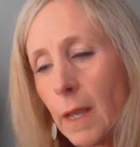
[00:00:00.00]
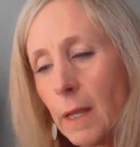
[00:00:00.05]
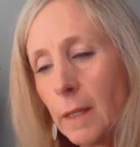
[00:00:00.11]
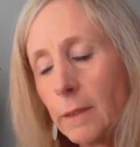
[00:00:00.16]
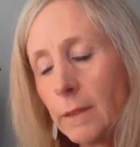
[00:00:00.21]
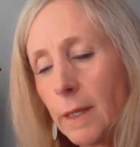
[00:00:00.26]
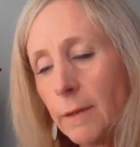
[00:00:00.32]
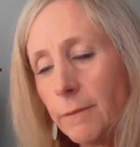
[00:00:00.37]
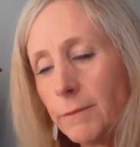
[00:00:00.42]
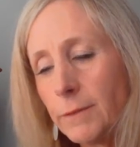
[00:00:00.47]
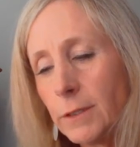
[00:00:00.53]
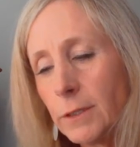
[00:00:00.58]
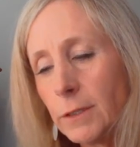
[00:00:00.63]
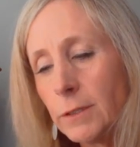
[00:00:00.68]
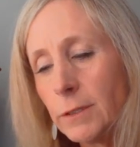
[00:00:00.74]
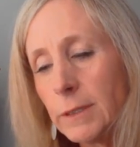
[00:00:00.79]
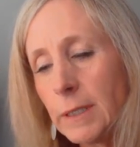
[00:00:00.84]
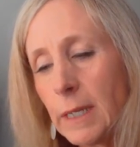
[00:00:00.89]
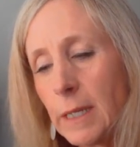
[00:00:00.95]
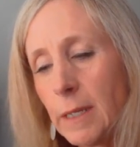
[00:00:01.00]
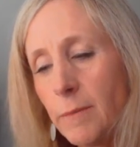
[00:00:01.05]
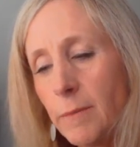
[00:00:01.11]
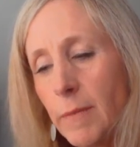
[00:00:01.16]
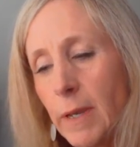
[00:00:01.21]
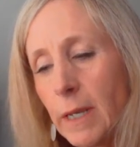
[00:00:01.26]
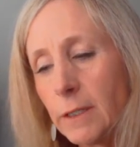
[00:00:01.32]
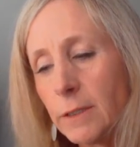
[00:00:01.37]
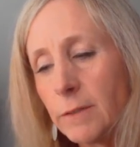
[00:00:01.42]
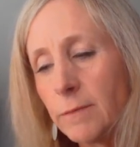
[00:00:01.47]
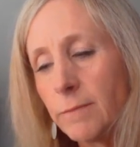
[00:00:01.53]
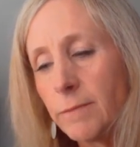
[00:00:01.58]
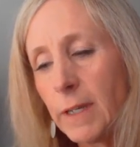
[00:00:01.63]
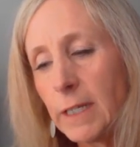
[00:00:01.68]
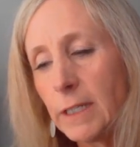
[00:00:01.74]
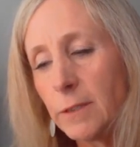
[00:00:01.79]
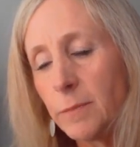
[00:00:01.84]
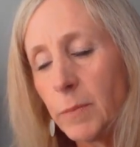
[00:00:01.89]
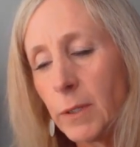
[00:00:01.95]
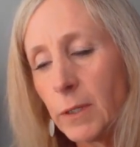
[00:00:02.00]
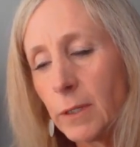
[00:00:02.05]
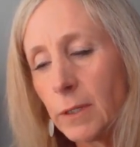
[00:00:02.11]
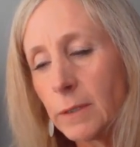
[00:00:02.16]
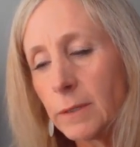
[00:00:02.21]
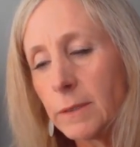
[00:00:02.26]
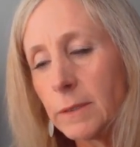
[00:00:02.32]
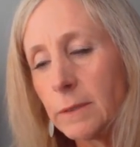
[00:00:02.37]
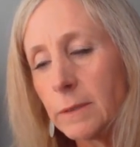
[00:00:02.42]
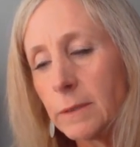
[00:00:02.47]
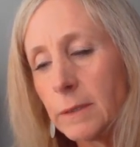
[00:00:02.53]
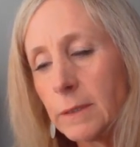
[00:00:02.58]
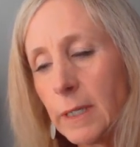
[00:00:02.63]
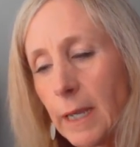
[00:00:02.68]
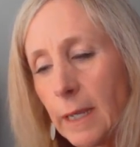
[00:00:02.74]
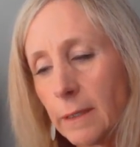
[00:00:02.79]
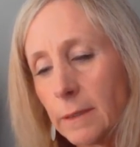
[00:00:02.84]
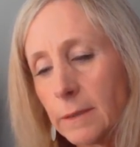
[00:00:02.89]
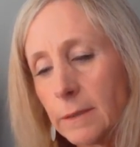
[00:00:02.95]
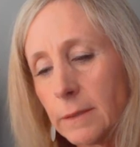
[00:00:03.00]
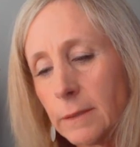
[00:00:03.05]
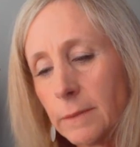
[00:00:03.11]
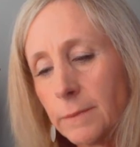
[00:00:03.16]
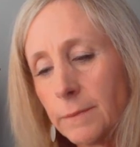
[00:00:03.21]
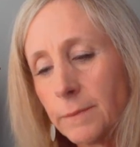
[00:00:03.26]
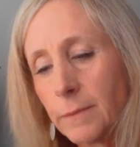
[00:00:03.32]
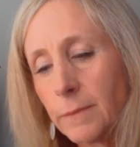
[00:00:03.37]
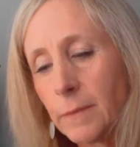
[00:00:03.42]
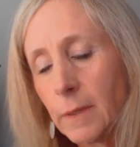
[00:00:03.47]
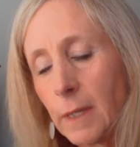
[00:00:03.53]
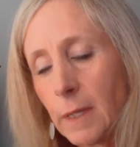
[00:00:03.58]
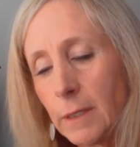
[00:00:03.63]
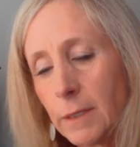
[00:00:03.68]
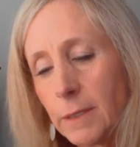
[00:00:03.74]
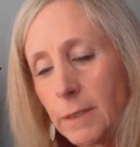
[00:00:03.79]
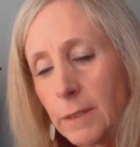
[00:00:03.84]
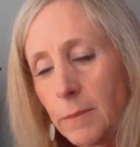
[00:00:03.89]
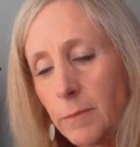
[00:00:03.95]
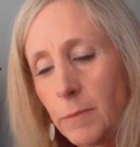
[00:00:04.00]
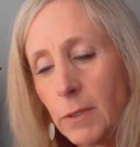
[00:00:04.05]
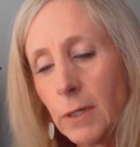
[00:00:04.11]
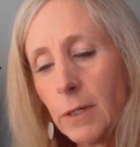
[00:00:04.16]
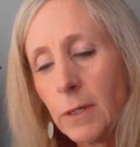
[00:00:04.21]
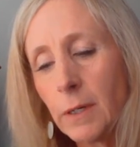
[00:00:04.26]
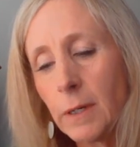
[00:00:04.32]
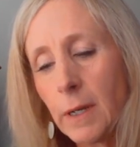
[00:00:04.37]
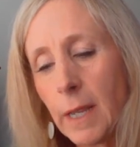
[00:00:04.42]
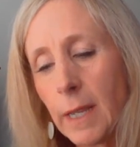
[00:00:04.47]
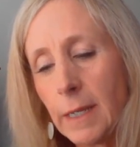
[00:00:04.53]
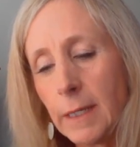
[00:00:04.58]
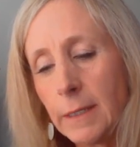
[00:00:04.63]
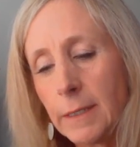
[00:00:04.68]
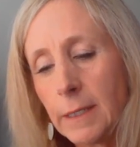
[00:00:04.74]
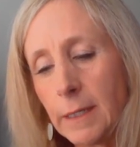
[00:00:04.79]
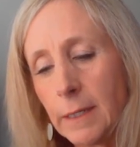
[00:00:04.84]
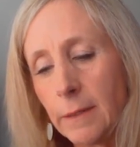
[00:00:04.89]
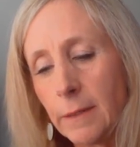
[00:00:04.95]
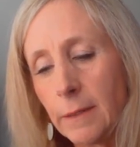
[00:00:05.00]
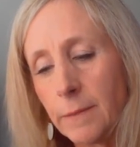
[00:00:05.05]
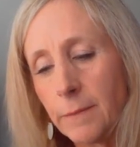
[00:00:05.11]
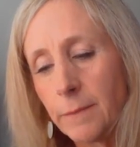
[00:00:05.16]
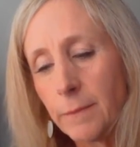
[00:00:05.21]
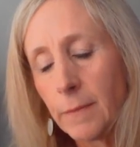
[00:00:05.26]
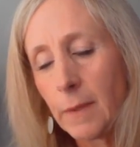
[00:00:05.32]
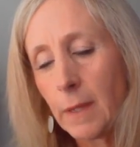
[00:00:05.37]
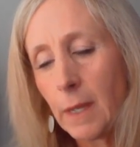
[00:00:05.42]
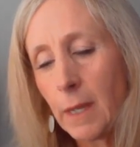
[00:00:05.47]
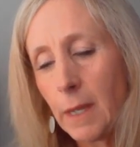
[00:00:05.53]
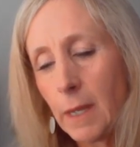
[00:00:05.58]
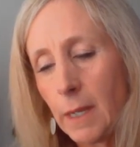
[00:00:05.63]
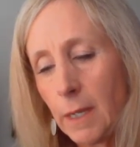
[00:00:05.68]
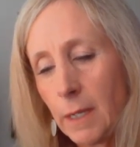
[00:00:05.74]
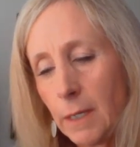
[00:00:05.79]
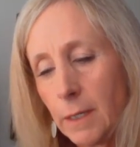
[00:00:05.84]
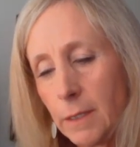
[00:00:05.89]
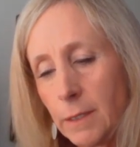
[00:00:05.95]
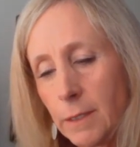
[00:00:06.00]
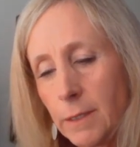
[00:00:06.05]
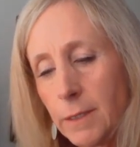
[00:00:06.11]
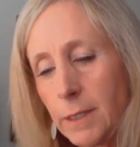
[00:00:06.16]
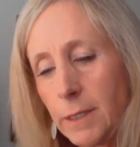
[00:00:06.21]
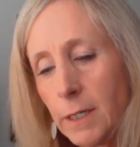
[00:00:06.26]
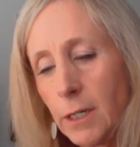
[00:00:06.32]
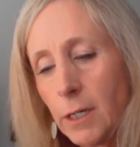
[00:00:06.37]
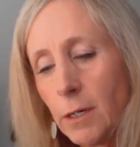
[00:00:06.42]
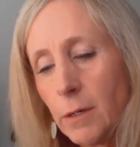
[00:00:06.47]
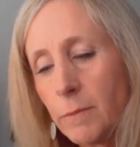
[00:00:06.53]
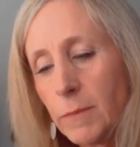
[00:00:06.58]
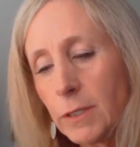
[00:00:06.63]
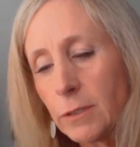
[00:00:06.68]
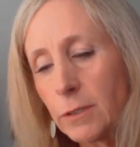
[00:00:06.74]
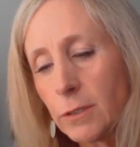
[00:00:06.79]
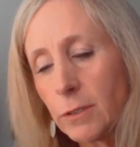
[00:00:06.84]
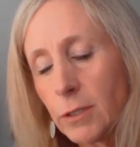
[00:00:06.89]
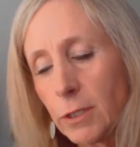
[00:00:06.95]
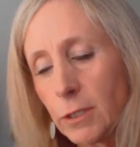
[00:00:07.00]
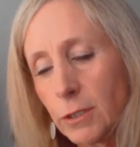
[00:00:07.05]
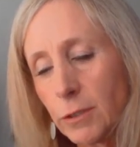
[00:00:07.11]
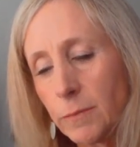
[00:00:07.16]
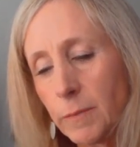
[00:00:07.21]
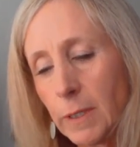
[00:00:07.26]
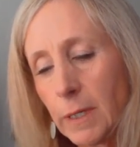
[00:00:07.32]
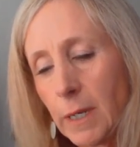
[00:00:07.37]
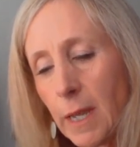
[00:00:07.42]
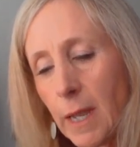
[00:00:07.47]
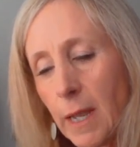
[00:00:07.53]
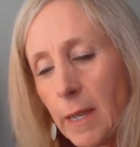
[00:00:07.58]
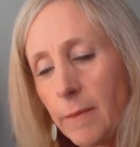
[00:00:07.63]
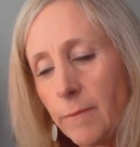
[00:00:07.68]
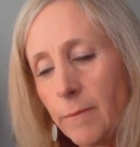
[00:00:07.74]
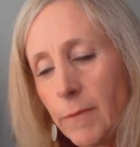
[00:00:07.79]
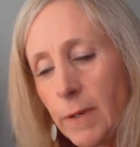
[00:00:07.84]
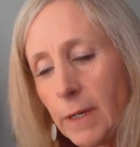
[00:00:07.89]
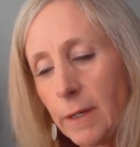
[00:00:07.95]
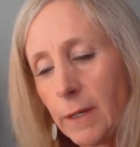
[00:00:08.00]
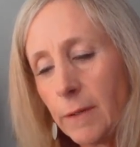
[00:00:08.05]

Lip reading: Letters, emails, Facebooks, text. December 18th. Dear Mr. Tushman, I am very,